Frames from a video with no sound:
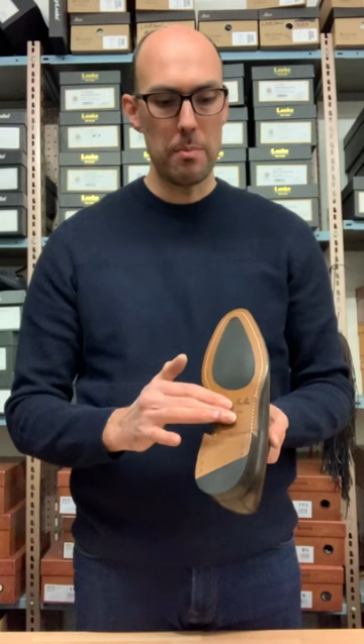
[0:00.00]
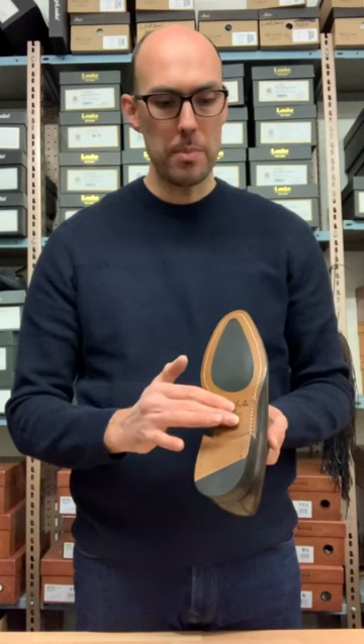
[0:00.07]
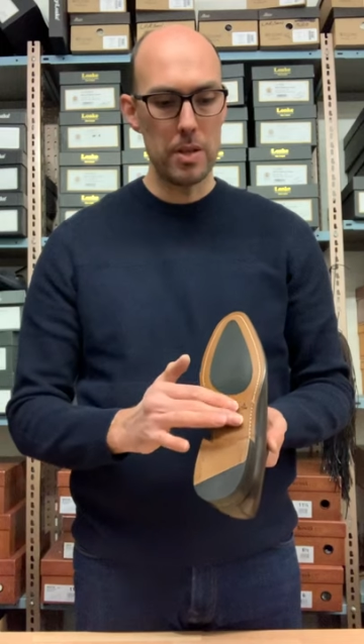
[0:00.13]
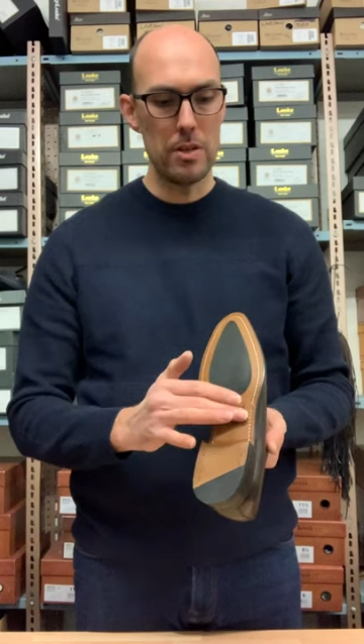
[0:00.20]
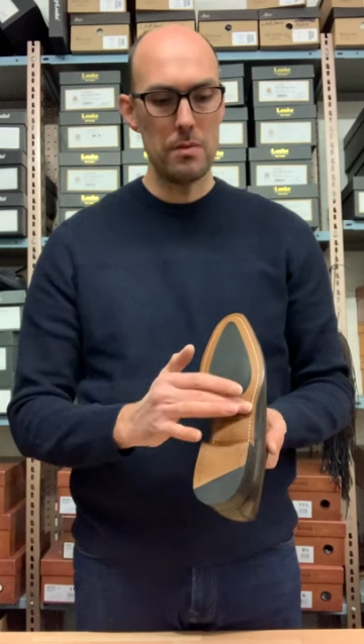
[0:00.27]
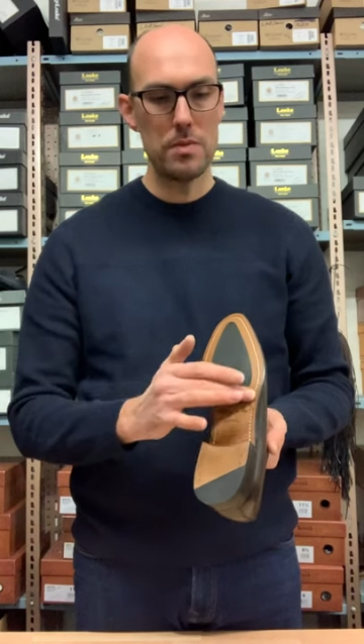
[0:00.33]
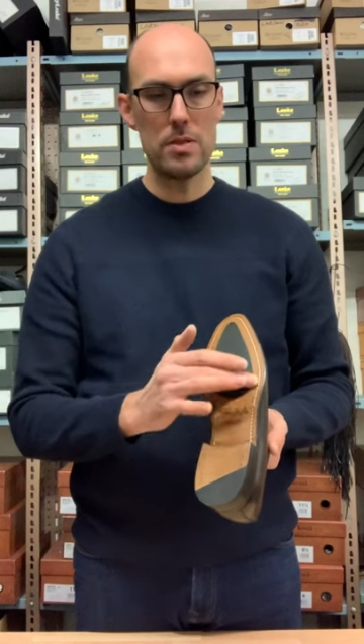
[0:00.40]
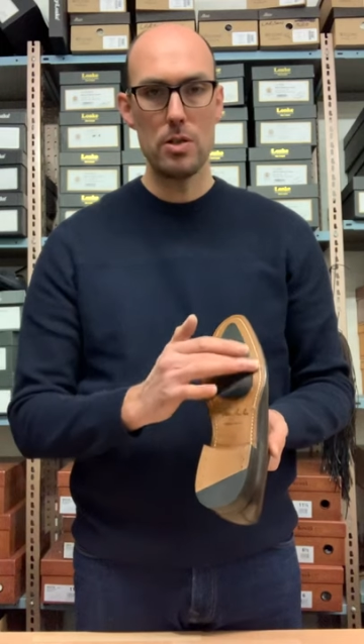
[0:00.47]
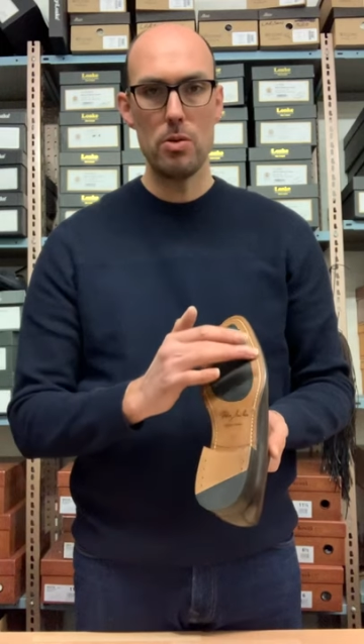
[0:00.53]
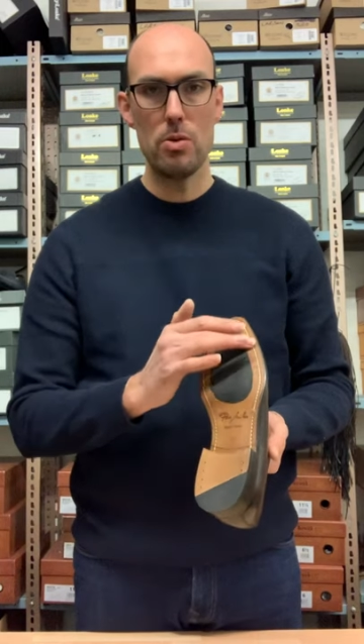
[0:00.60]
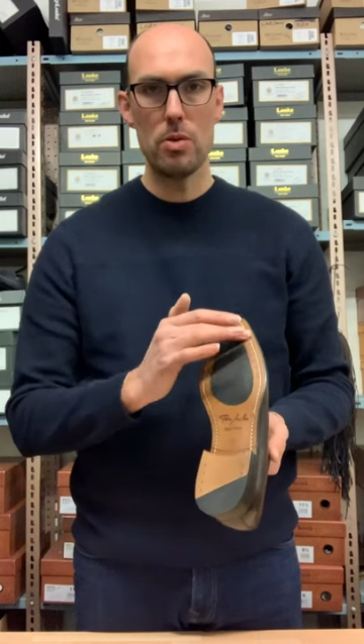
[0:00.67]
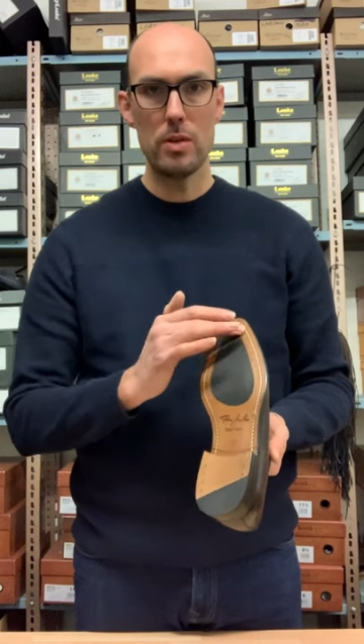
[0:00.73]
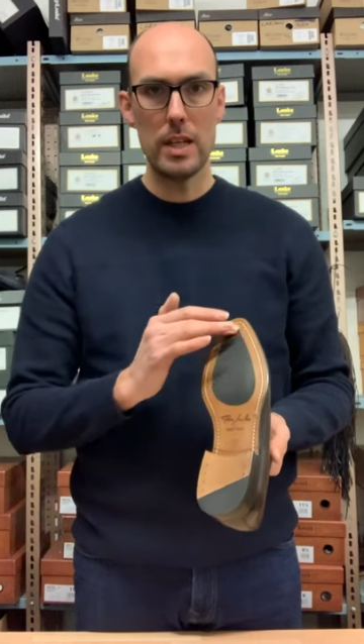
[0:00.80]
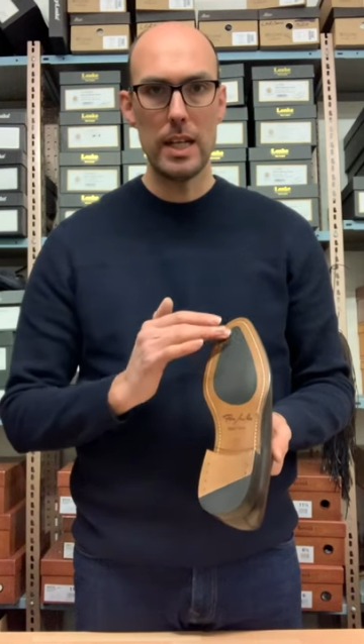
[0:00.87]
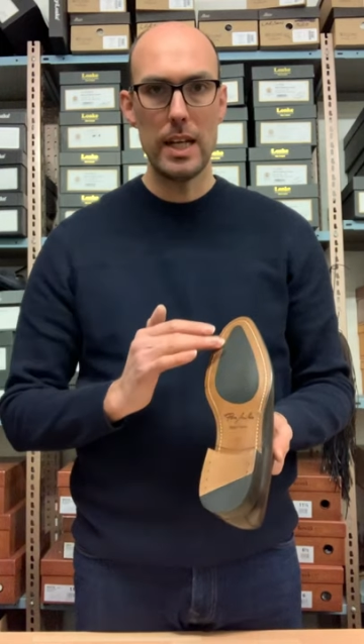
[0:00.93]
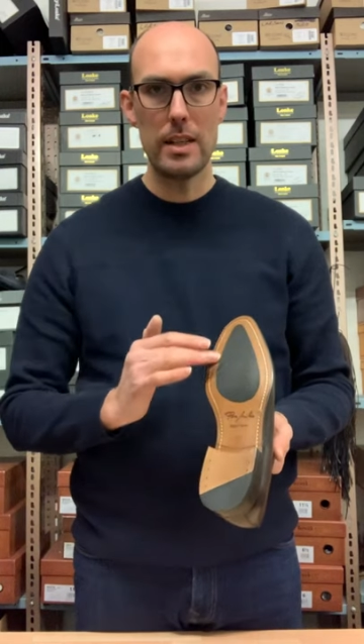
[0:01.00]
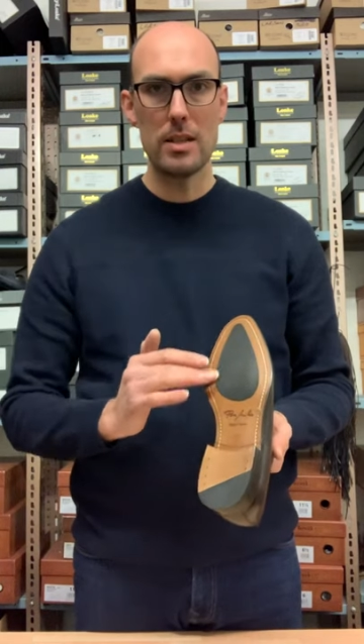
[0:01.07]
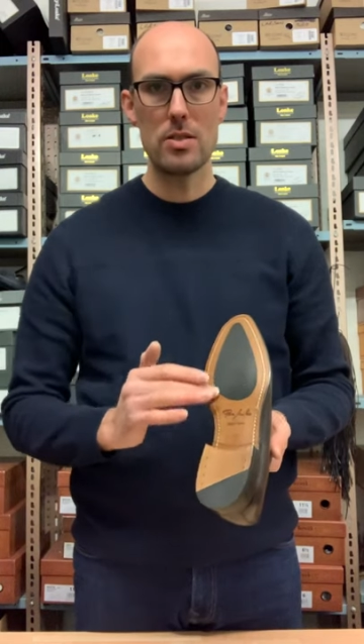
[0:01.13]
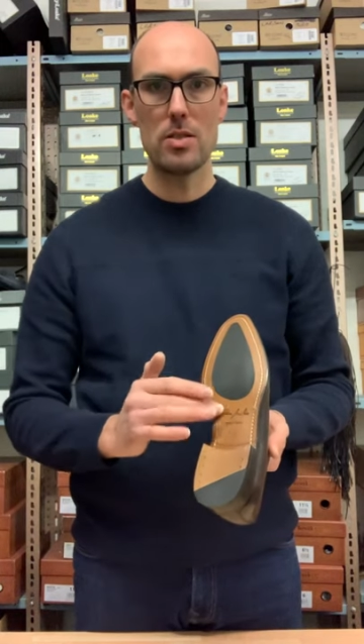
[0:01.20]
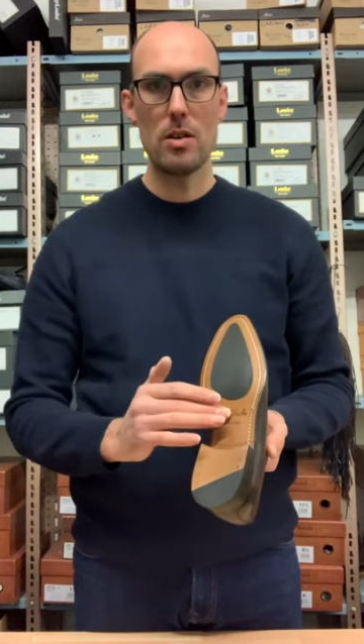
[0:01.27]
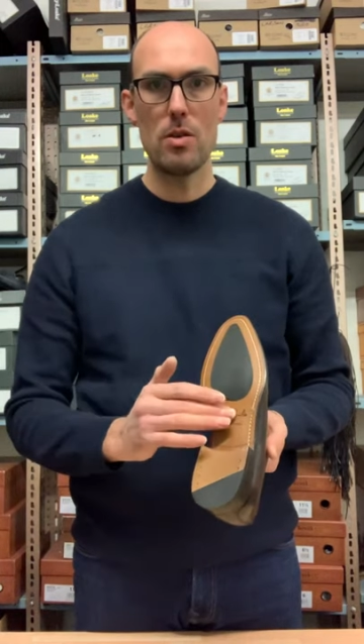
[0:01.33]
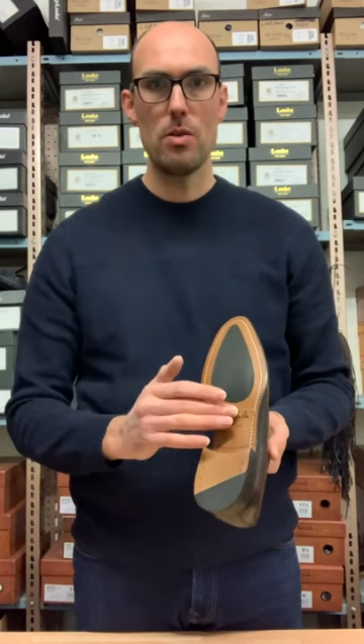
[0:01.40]
but you've still got the leather
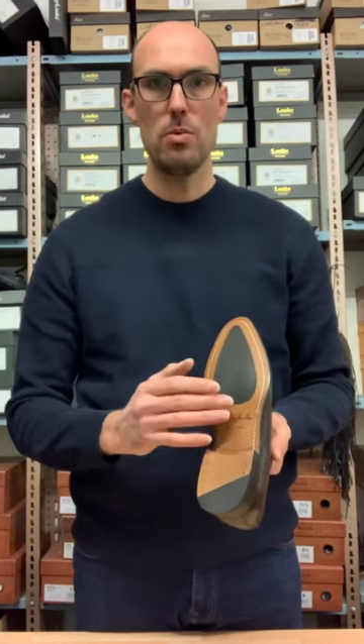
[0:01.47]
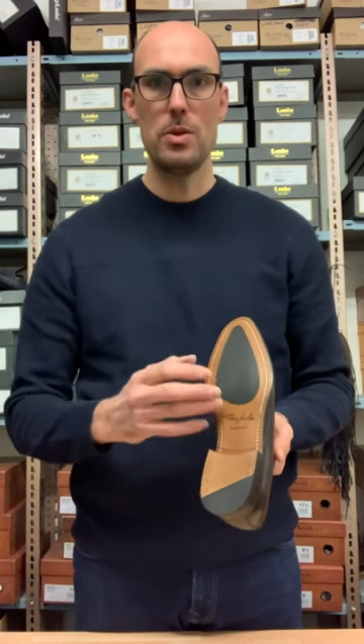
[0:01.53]
sole,